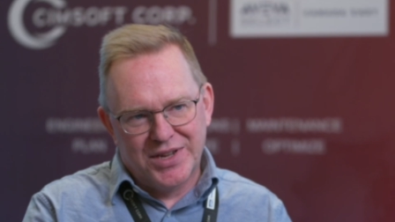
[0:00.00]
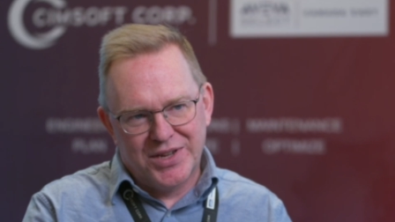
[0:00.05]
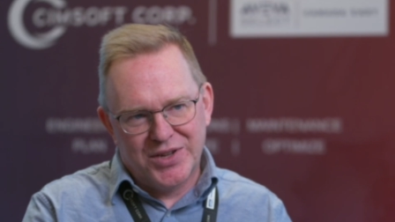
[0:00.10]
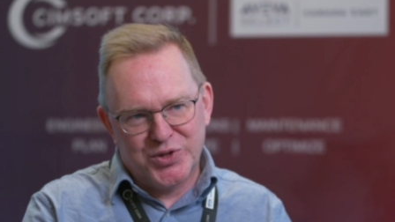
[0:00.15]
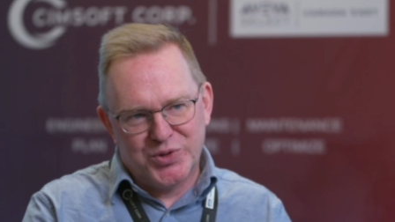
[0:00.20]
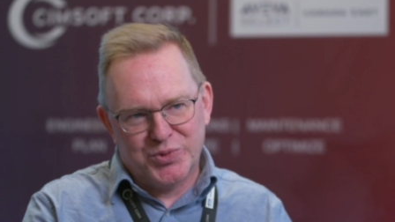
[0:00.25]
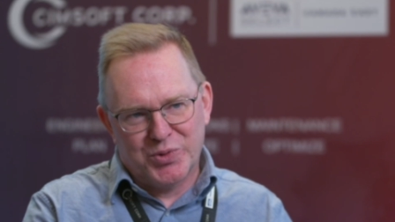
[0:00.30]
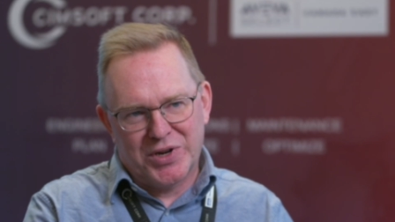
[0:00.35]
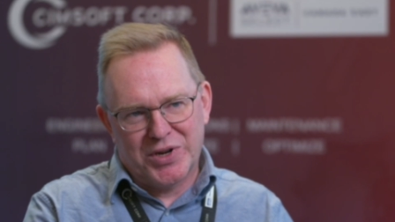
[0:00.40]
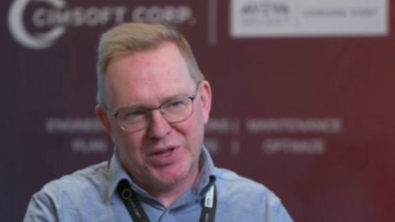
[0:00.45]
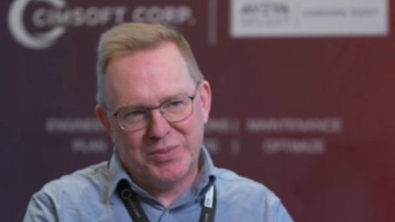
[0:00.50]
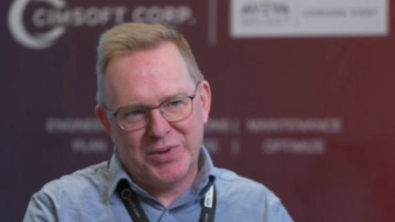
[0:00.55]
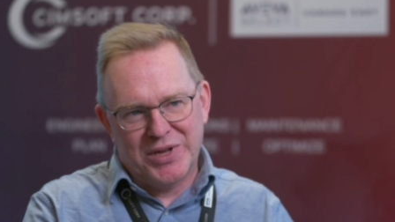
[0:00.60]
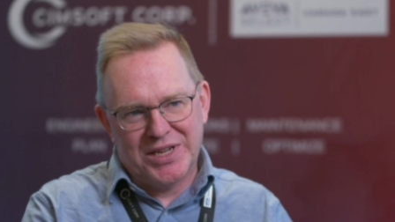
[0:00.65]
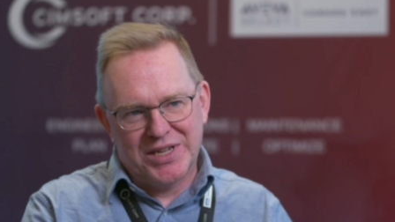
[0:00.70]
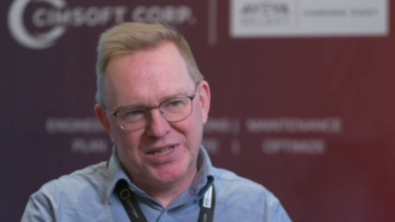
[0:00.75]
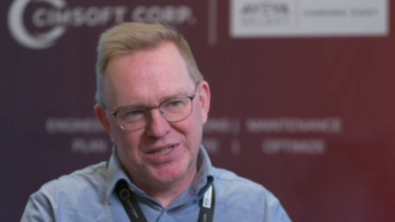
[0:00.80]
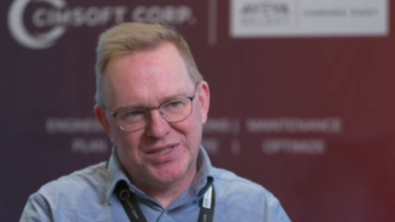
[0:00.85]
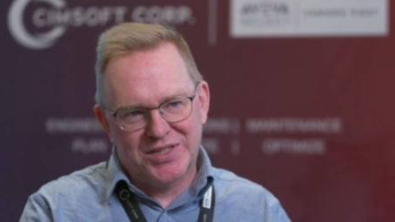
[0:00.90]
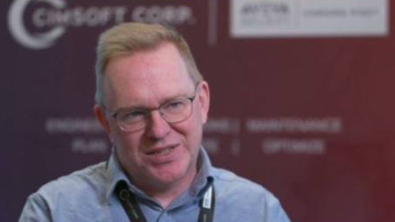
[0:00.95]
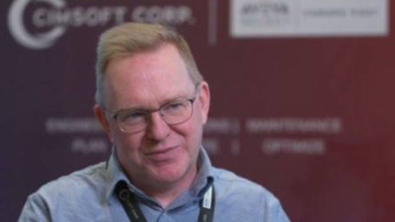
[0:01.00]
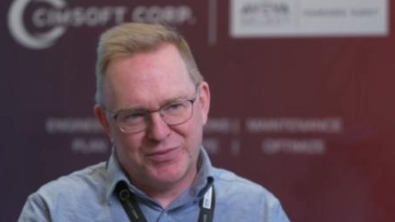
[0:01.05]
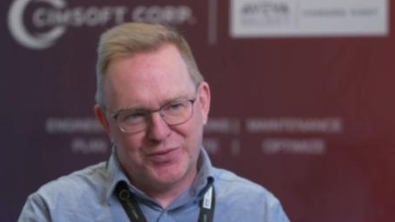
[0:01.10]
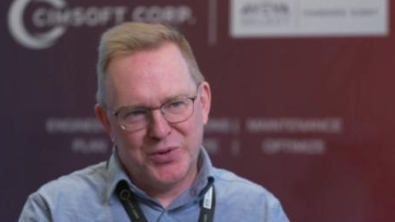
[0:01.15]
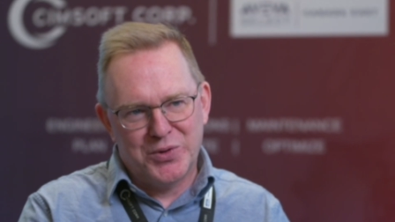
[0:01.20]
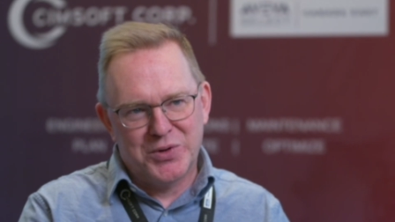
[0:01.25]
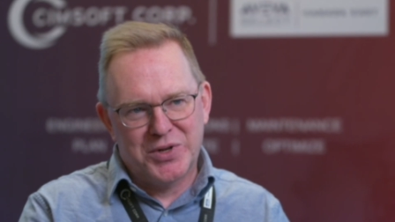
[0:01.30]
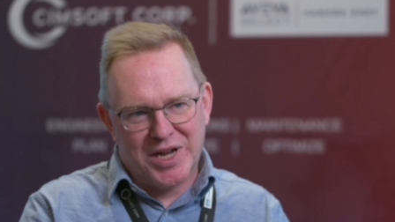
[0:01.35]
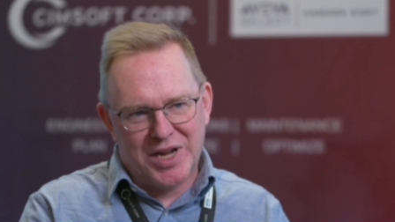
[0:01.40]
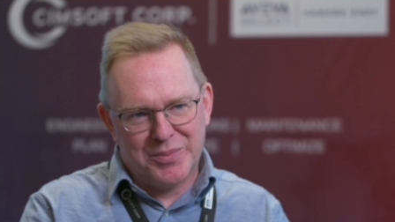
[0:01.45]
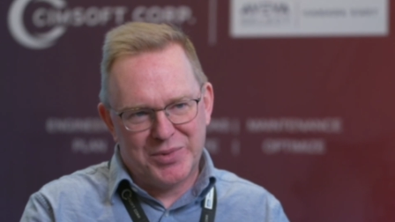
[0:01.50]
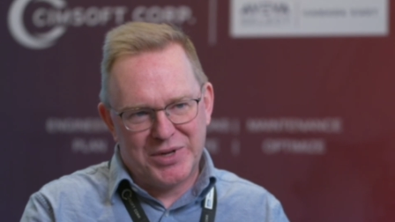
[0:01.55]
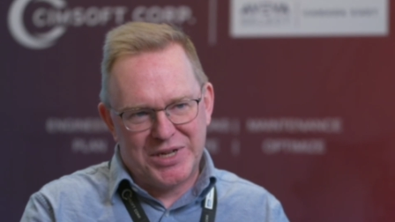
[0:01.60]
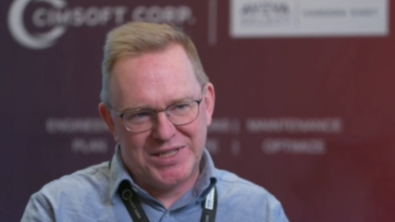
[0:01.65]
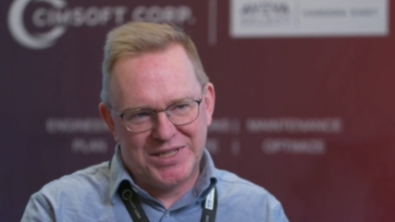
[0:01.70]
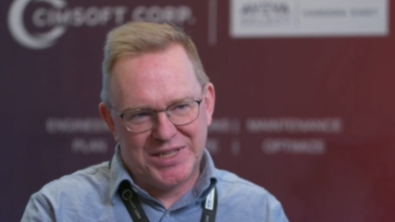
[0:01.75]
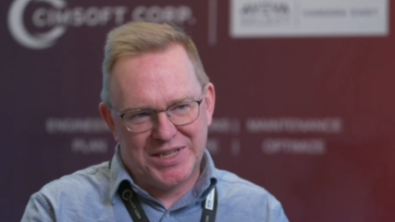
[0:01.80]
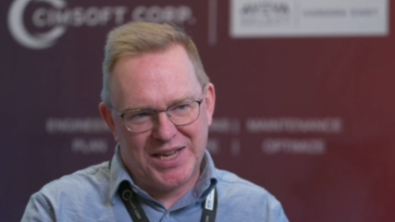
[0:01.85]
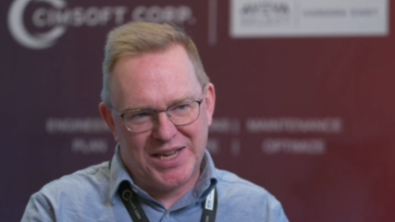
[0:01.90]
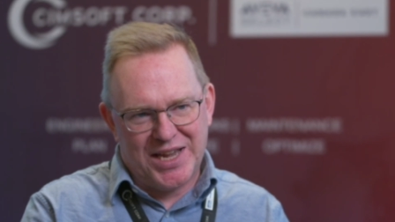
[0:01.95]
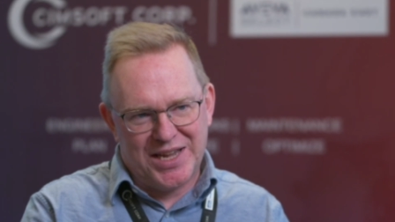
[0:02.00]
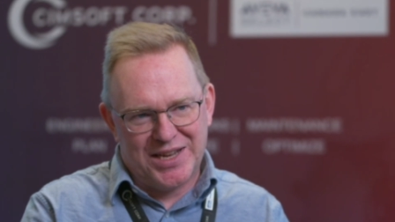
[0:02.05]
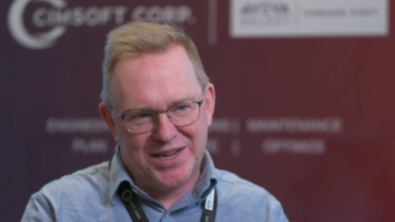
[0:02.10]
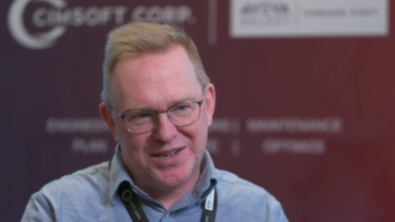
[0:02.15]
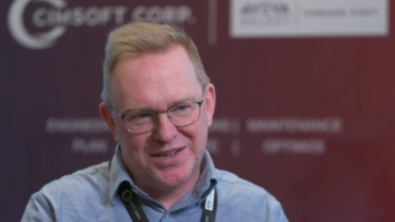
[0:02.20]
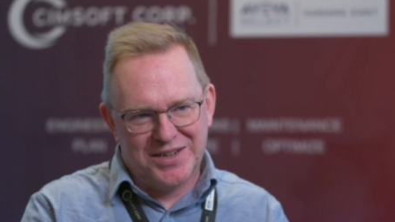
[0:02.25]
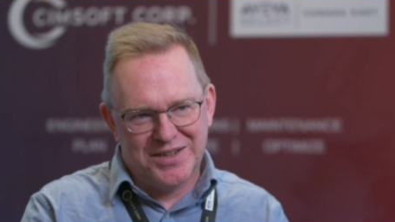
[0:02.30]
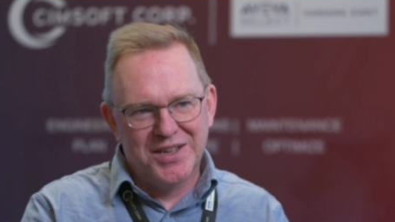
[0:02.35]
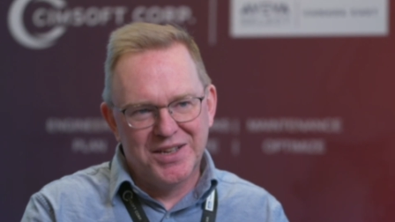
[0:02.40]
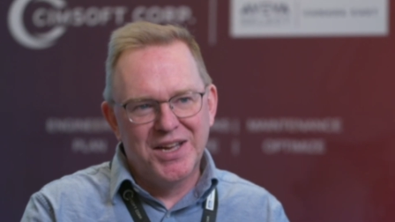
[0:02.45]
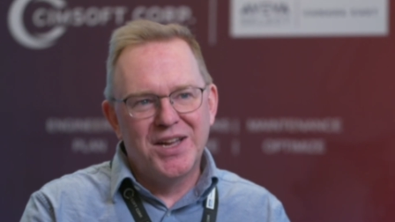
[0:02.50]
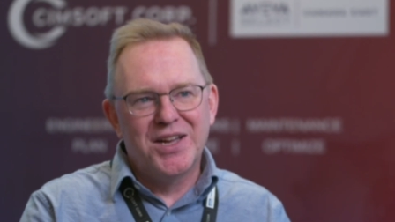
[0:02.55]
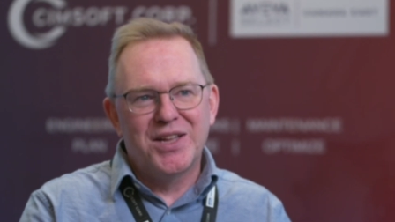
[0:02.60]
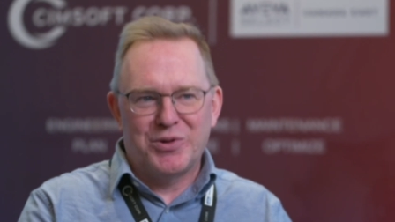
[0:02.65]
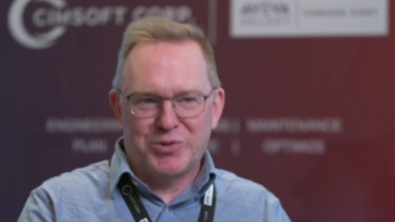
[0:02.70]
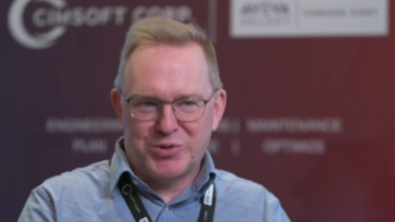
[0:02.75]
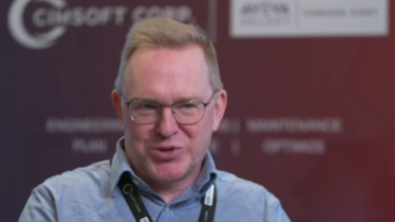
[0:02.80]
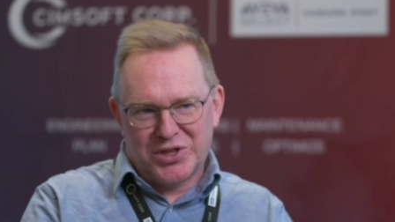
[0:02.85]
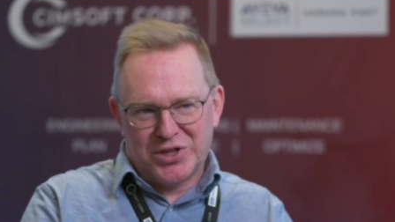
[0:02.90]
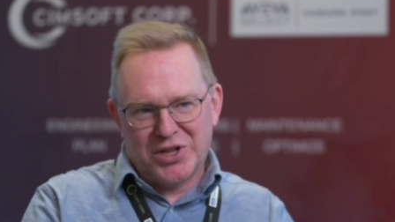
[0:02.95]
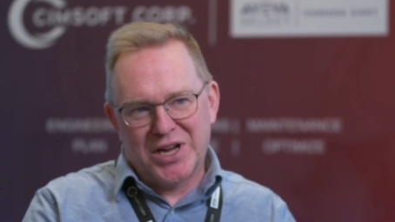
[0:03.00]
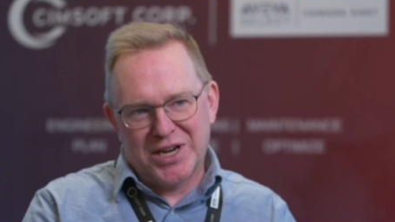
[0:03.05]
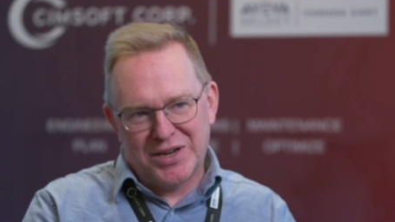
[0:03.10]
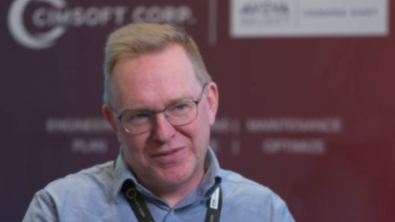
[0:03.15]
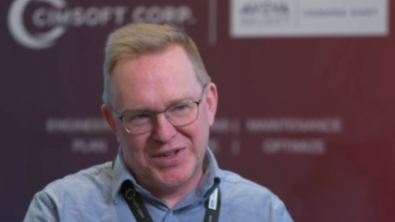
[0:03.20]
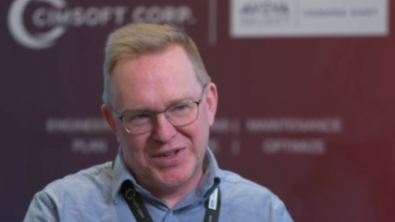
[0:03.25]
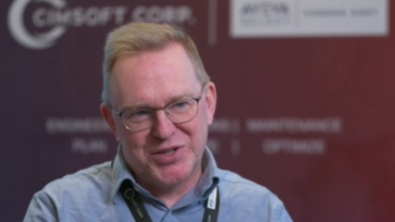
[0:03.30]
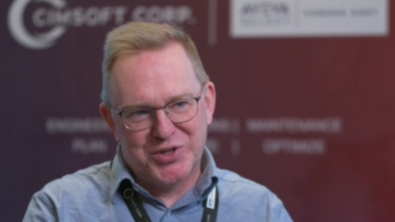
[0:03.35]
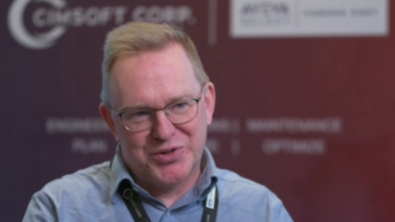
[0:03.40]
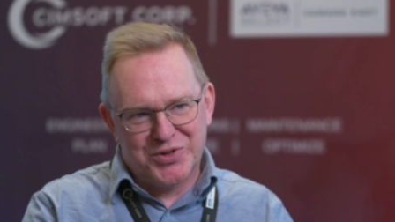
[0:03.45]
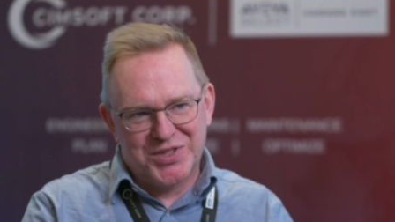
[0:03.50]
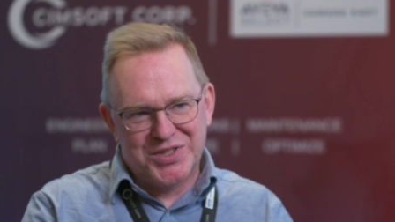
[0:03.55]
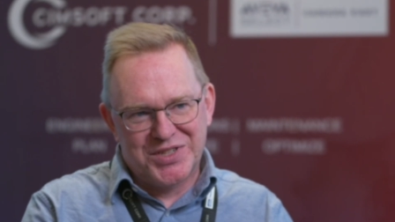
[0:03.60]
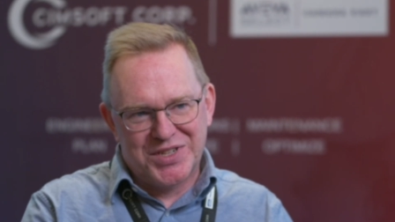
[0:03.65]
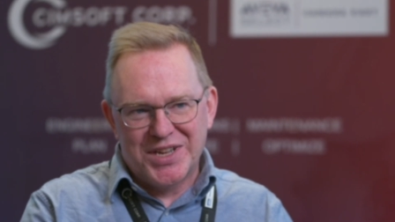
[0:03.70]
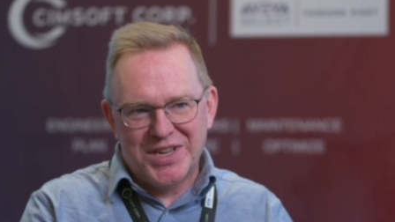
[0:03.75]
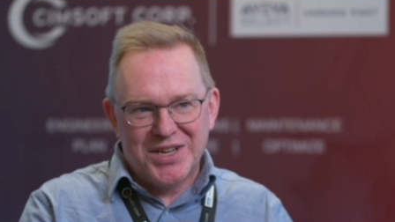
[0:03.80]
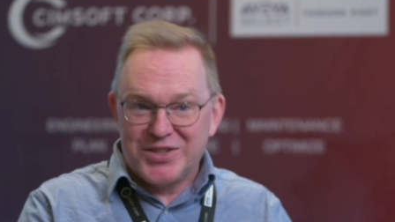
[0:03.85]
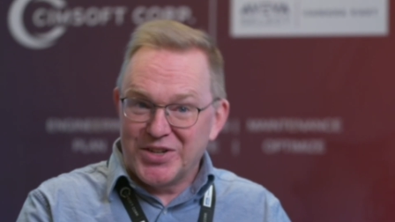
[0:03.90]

who's one of the biggest food companies in Canada, there was a lot of interest.